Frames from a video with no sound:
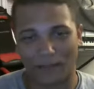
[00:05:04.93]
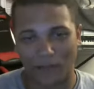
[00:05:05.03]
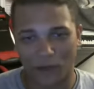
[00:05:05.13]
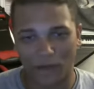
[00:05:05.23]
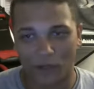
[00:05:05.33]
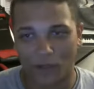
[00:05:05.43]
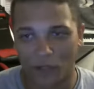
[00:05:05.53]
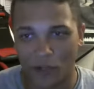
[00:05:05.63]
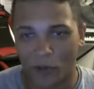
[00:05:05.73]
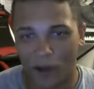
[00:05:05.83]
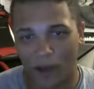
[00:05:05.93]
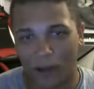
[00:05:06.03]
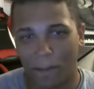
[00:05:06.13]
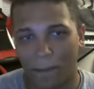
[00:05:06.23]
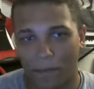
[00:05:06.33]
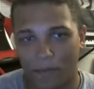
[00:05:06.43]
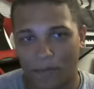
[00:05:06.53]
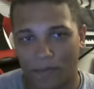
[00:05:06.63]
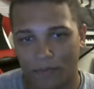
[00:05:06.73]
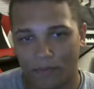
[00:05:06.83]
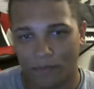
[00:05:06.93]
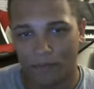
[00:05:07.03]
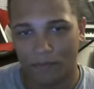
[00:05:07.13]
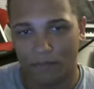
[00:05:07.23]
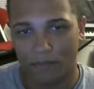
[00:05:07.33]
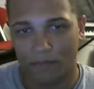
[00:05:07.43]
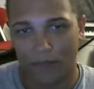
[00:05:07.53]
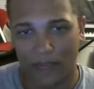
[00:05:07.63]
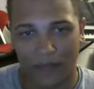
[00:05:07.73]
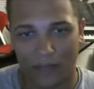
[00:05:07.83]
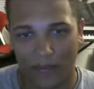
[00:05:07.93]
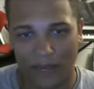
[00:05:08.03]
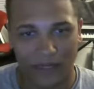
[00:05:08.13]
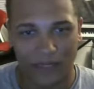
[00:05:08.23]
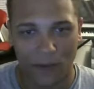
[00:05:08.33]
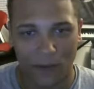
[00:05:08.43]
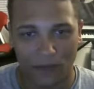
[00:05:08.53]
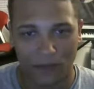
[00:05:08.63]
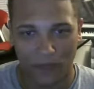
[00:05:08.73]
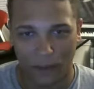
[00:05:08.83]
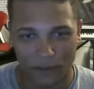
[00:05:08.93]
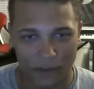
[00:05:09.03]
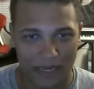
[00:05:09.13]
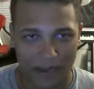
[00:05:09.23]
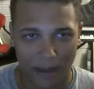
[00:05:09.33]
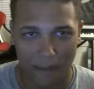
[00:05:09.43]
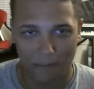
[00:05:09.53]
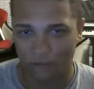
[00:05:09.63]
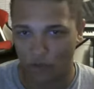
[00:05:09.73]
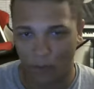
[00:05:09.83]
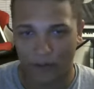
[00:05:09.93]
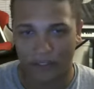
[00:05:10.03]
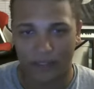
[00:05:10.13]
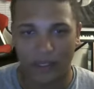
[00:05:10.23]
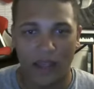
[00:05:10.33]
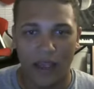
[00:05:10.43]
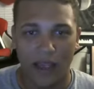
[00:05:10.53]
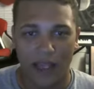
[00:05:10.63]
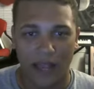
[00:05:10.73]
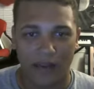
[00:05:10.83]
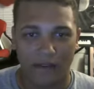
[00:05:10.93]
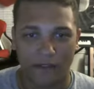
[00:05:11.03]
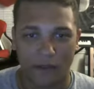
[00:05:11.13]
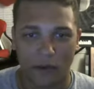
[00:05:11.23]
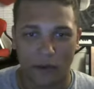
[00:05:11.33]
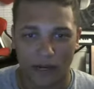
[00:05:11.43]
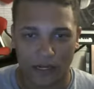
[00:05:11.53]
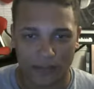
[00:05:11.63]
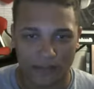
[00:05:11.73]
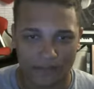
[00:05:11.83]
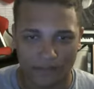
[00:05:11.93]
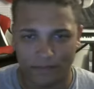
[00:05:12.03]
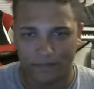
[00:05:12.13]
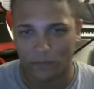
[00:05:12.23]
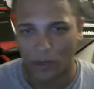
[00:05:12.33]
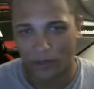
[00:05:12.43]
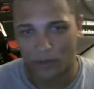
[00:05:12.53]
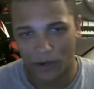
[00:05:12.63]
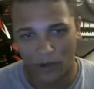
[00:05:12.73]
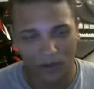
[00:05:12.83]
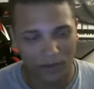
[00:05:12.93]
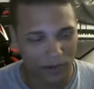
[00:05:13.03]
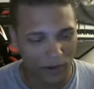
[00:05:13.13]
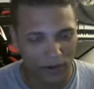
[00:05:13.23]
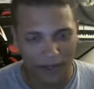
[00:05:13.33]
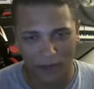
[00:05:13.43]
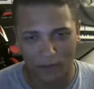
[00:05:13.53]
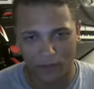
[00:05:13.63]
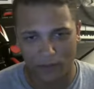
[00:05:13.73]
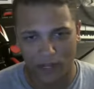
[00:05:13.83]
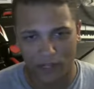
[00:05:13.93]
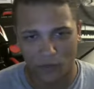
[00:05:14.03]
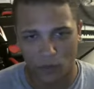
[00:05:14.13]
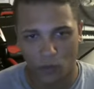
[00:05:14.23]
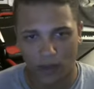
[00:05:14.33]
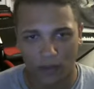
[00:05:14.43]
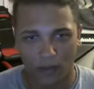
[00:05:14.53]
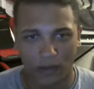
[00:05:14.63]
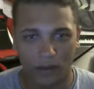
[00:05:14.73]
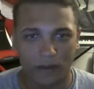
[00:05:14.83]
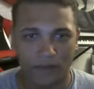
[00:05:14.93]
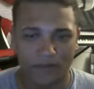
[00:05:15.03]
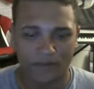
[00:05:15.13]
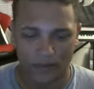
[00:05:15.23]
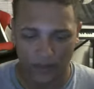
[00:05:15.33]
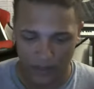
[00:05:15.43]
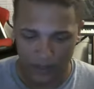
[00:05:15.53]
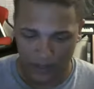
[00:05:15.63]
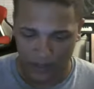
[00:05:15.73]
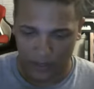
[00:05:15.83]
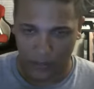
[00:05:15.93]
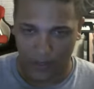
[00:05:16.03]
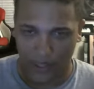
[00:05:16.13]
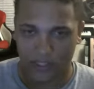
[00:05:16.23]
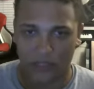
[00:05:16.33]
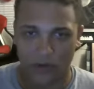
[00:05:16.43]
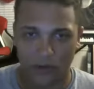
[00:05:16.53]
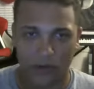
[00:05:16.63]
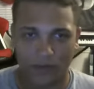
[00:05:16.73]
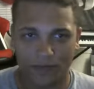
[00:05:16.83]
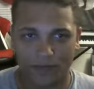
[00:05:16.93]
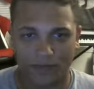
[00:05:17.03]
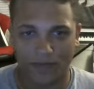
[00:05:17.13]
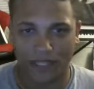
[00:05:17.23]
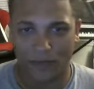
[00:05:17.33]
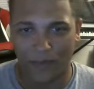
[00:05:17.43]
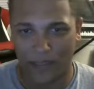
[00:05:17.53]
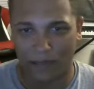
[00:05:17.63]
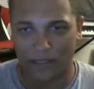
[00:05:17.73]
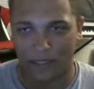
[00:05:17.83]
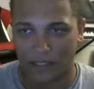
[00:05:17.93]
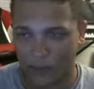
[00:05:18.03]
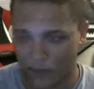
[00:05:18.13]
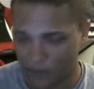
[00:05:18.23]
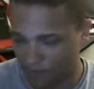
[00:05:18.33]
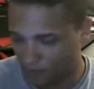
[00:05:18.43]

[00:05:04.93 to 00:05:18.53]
So if you do uh, buy it, buy it on day one. It helps me tremendously. And if you uh, want to pre-order it, pre-ordering helps me as well. Okay, so that's my Amazon story.